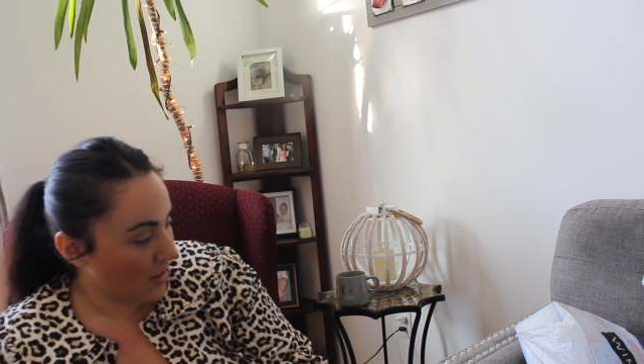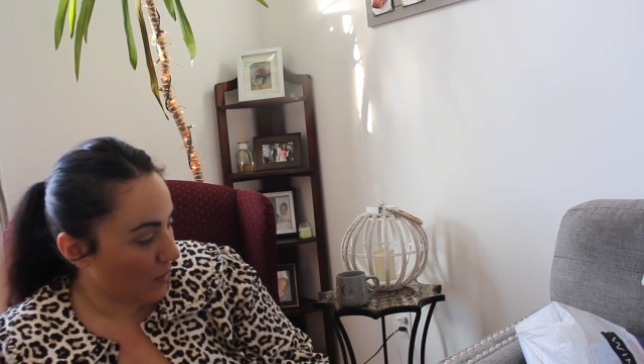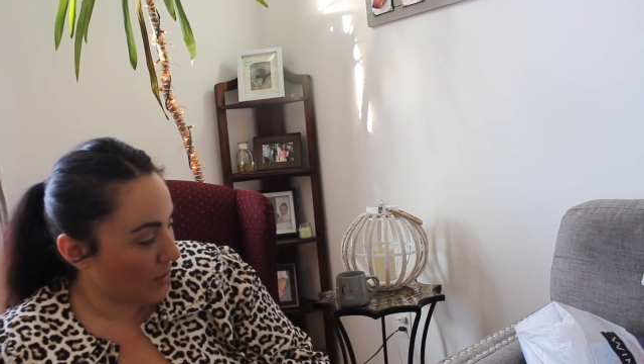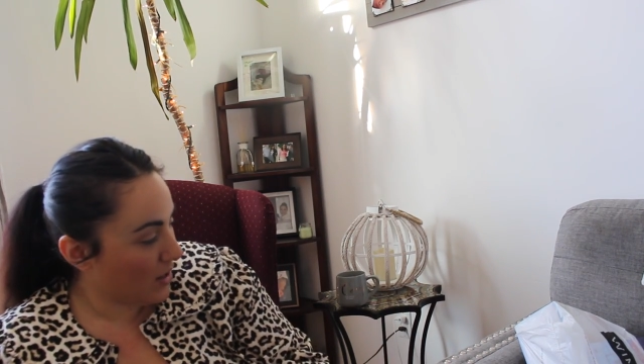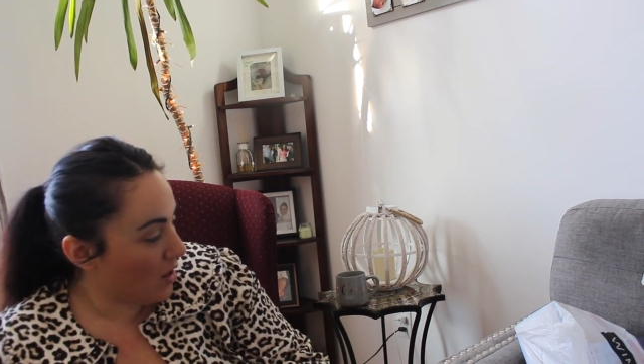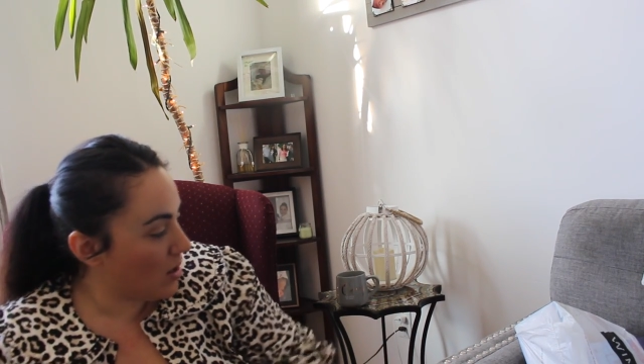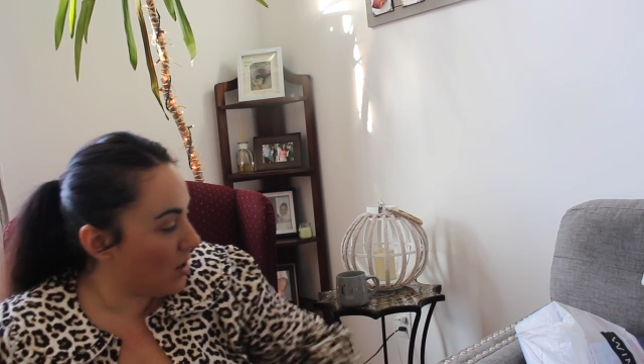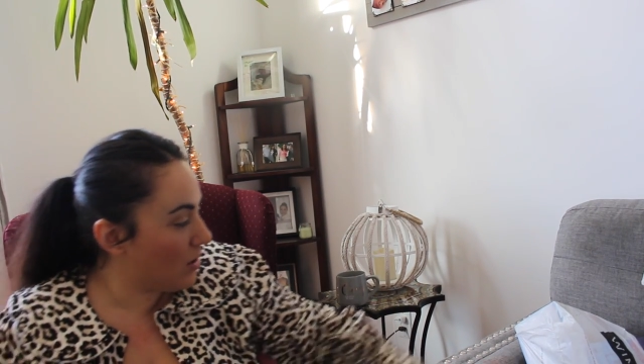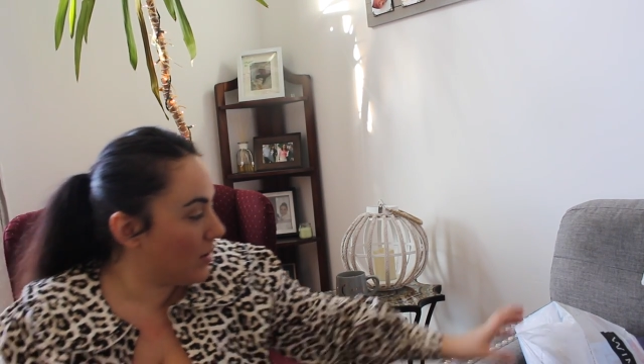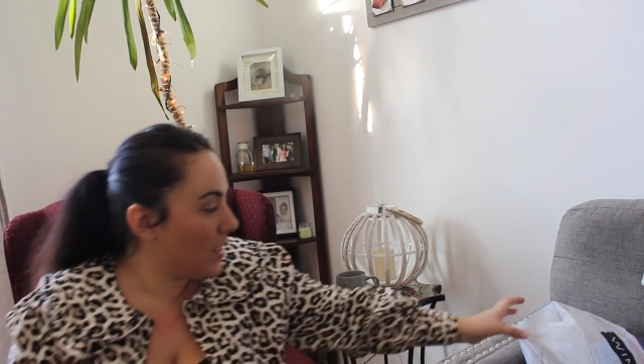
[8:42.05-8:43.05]
there we
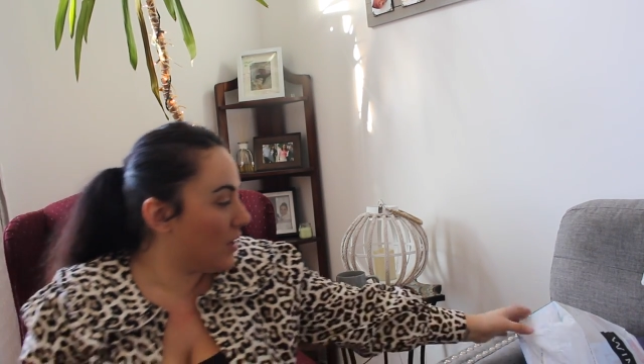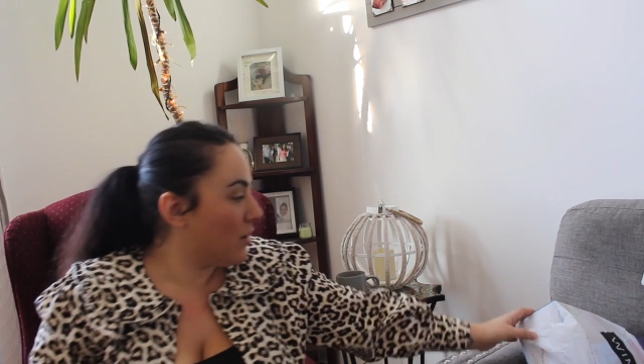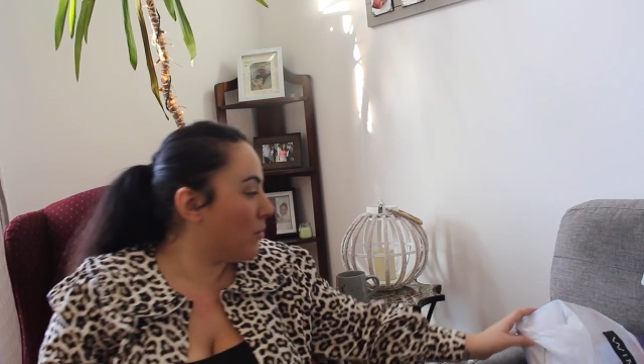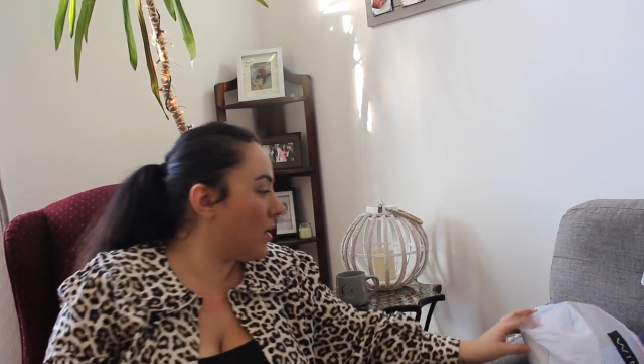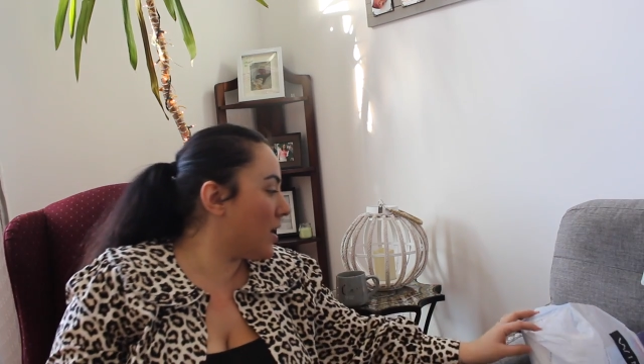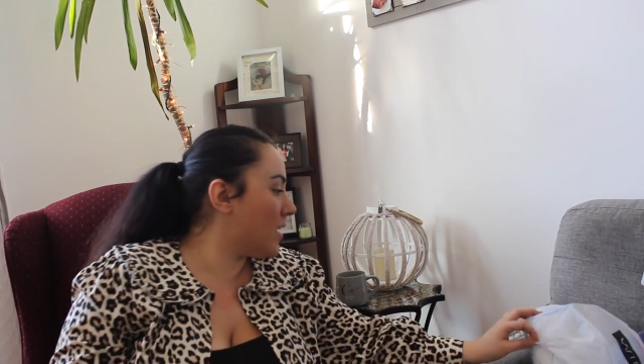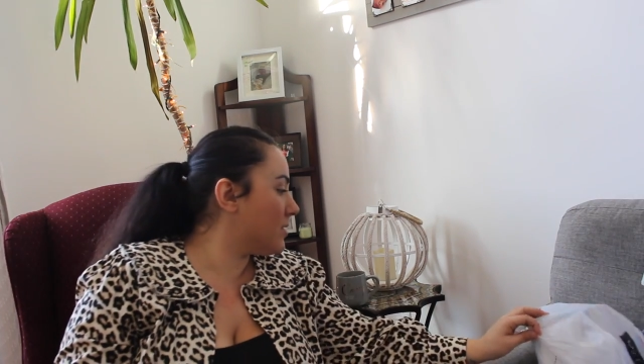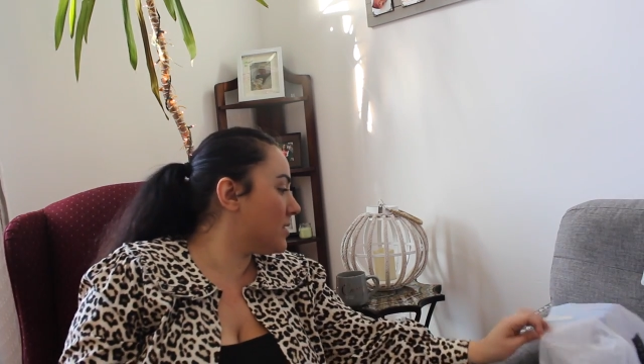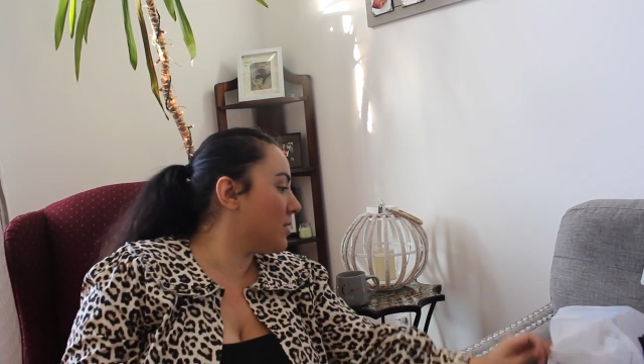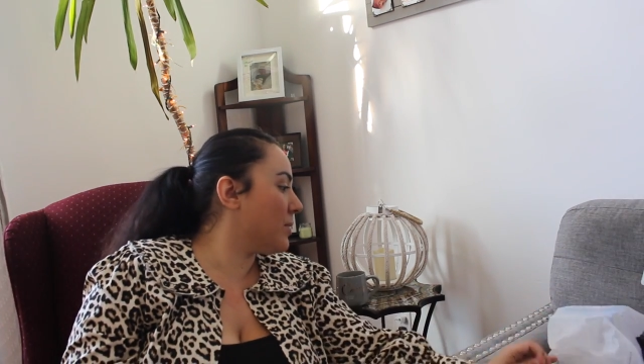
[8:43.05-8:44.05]
go. What
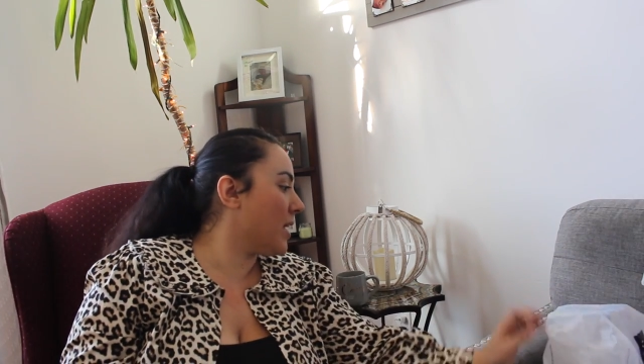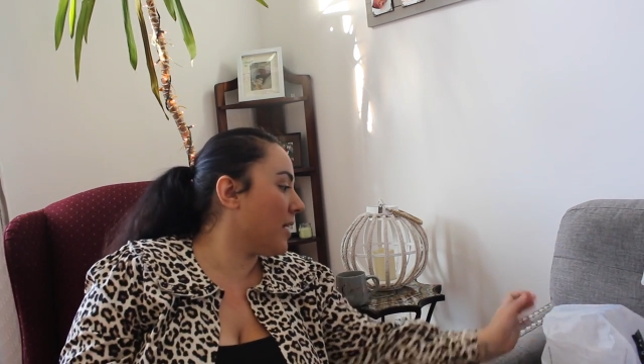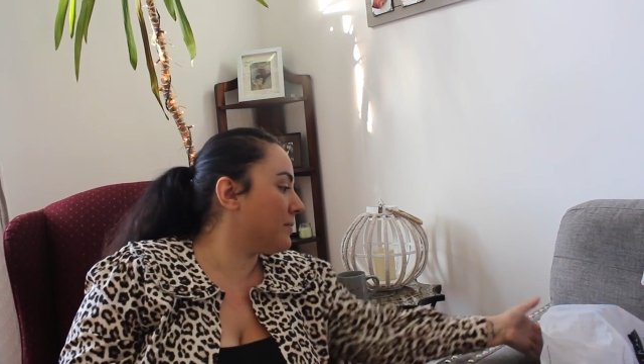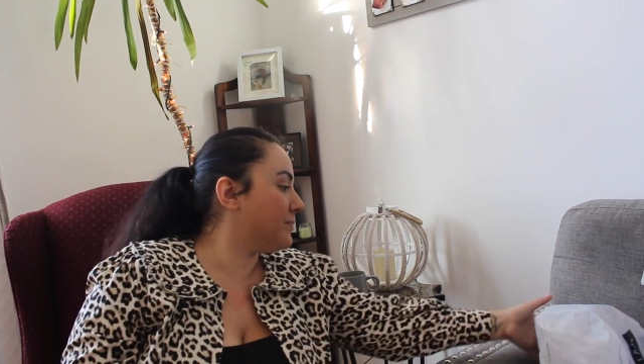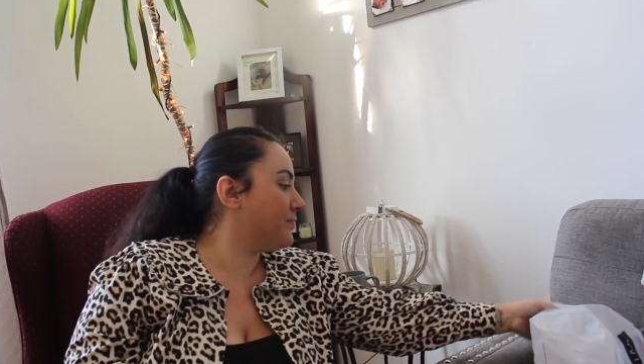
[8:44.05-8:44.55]
else did we get?